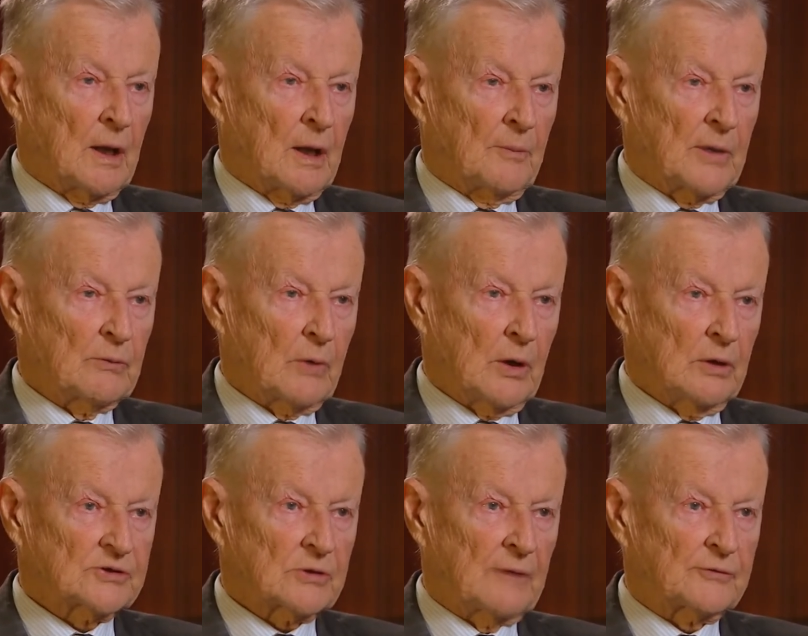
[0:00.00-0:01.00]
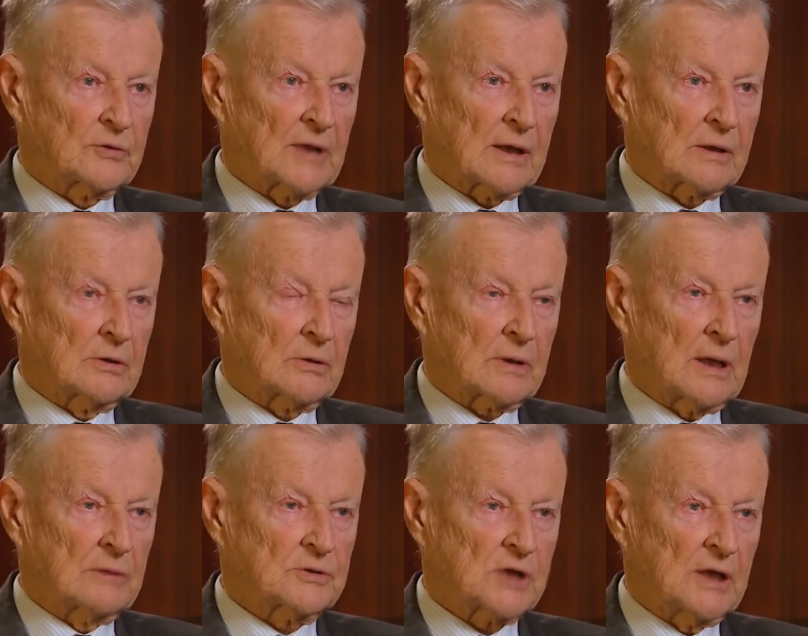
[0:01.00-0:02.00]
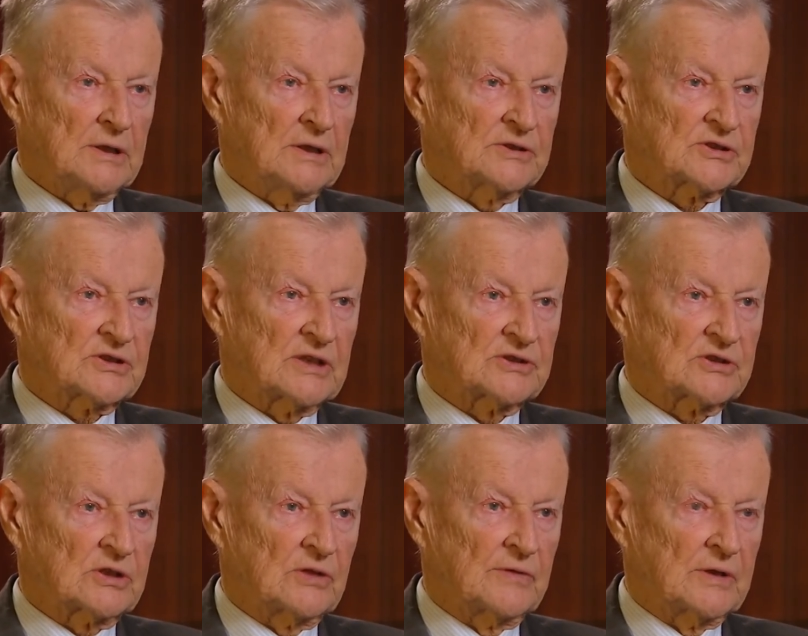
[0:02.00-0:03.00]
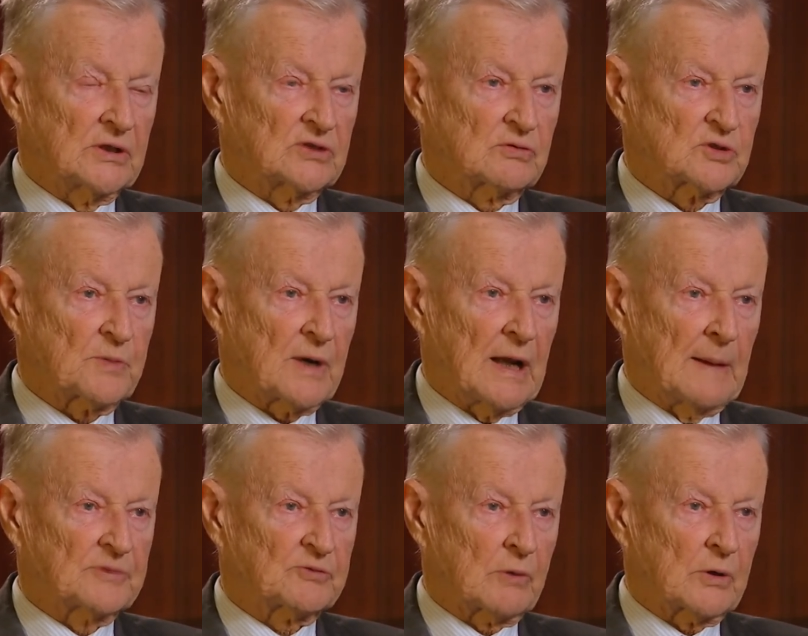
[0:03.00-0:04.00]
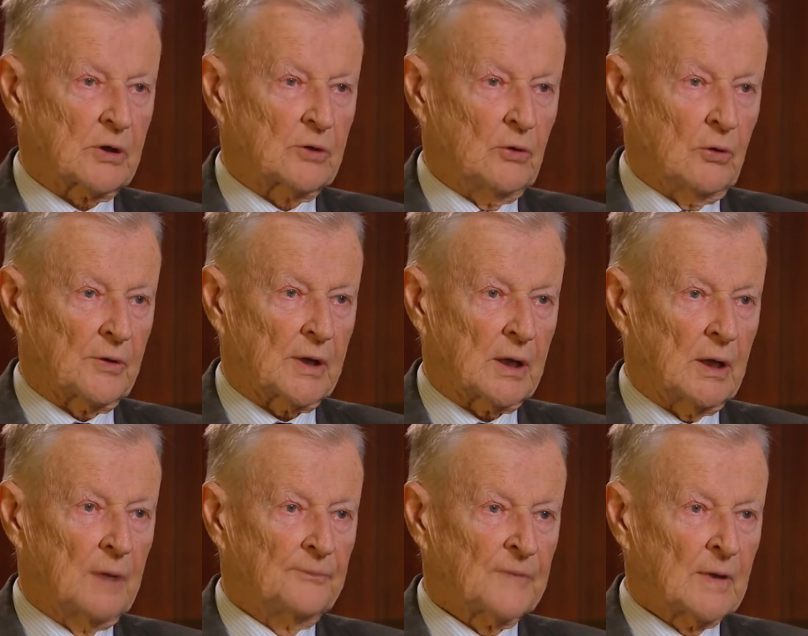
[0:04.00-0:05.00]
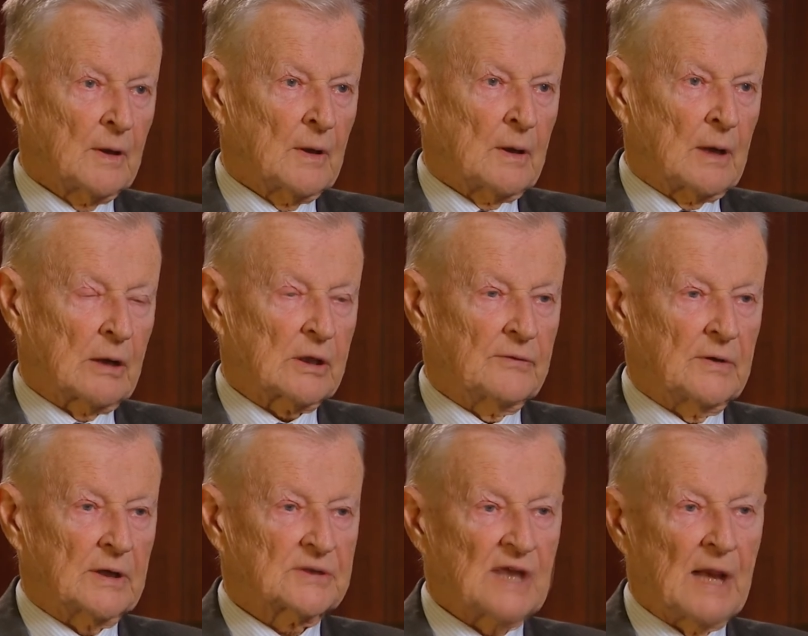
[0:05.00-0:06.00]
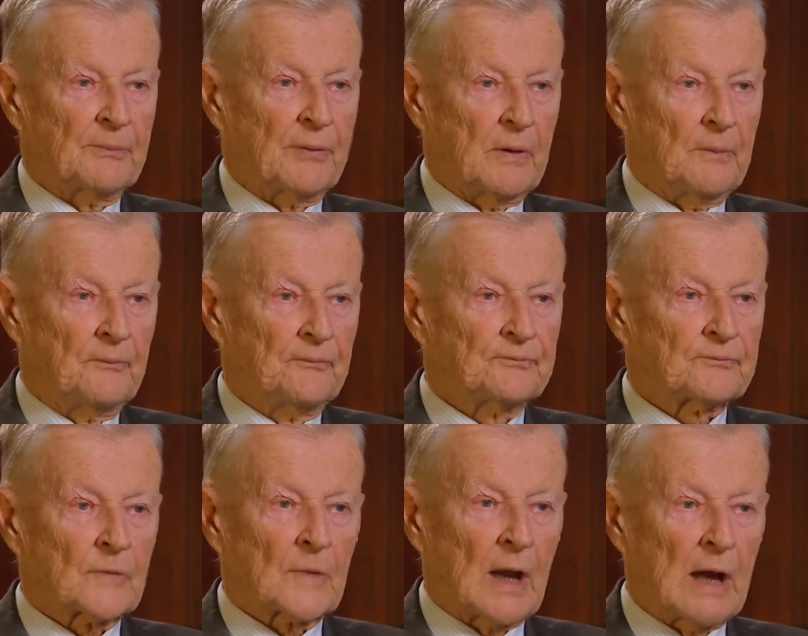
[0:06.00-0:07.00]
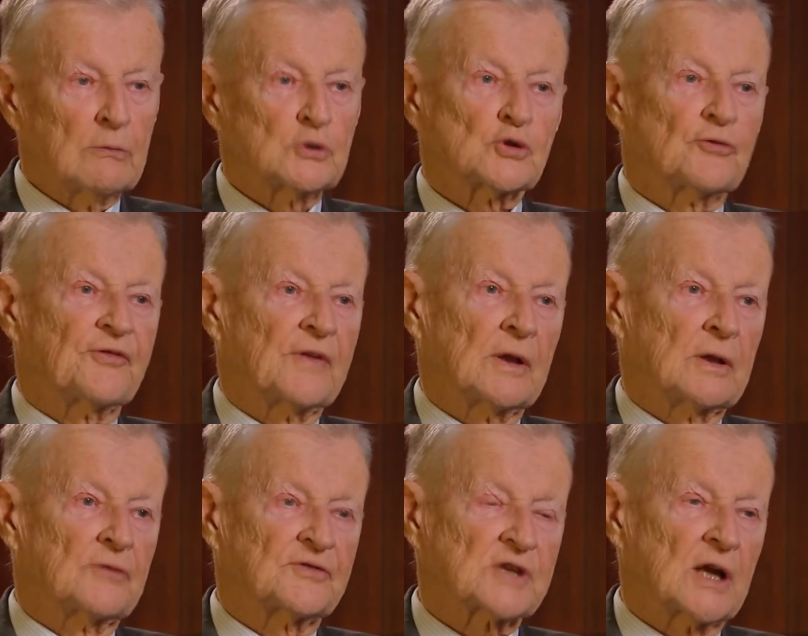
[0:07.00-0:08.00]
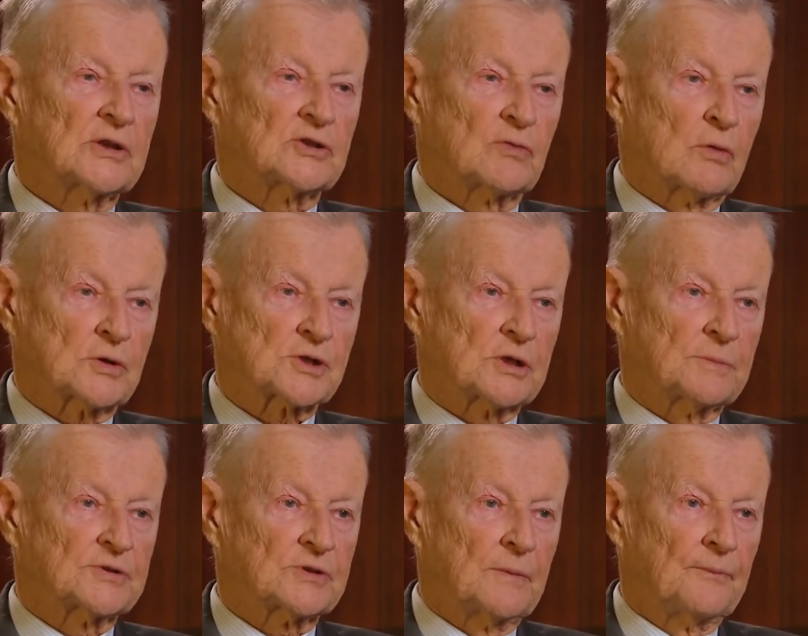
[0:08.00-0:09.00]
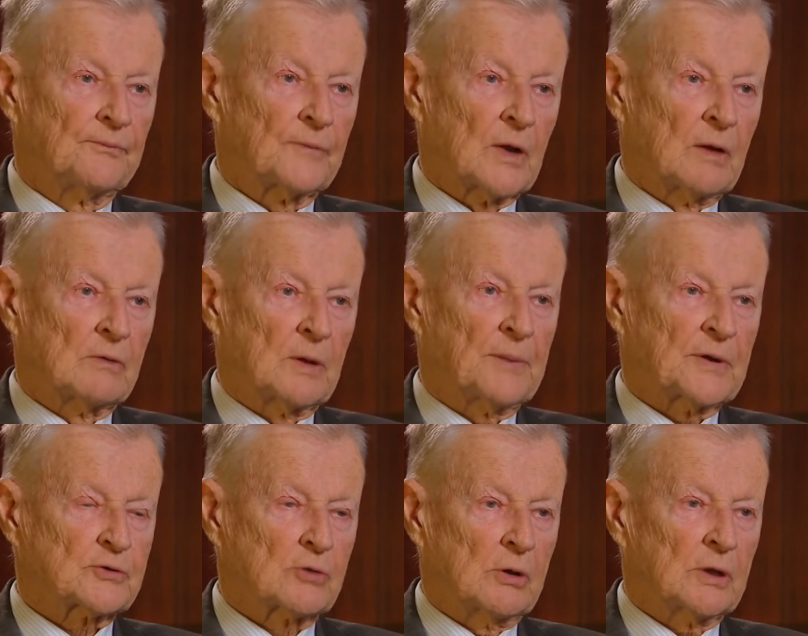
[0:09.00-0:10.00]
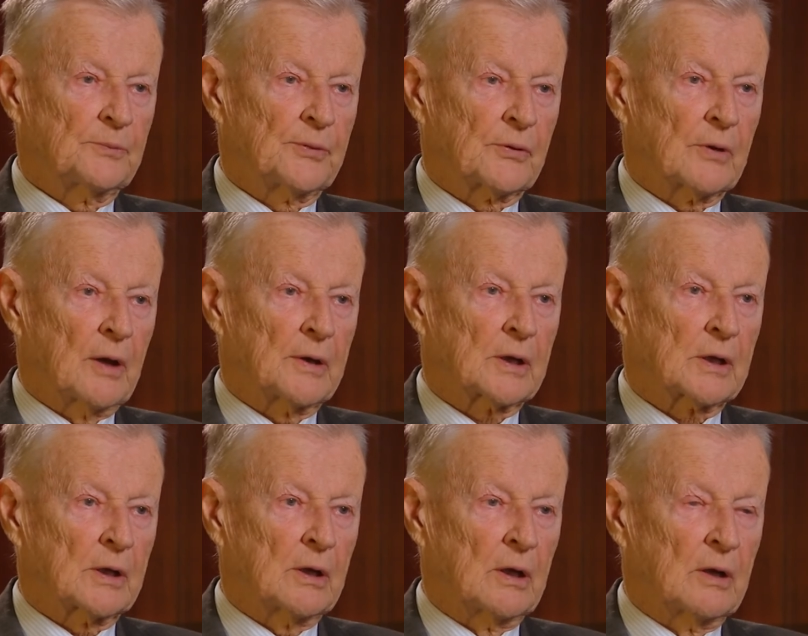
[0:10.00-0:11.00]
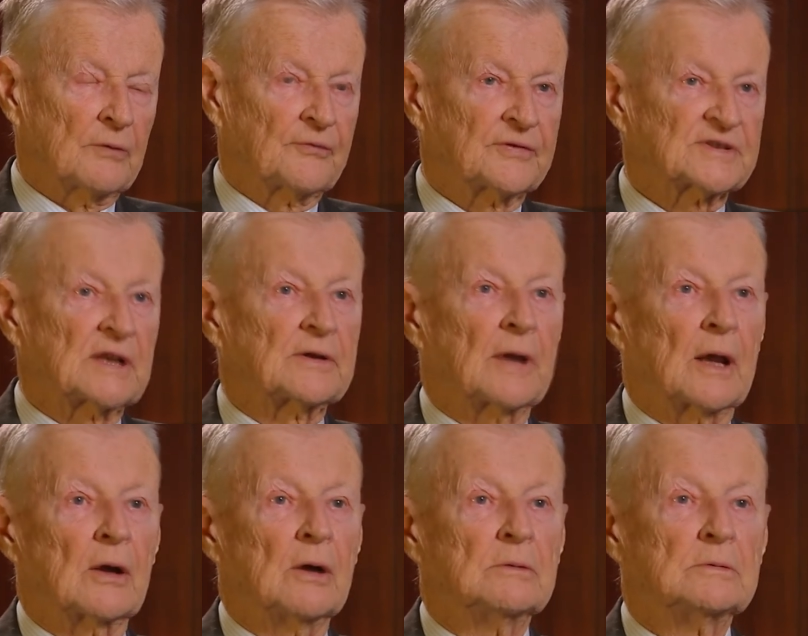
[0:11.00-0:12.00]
But we also have to take into account Chinese sensitivities, which perhaps we're ignoring. I'll give you an example. How would you feel if Chinese warships were patrolling periodically off San Diego?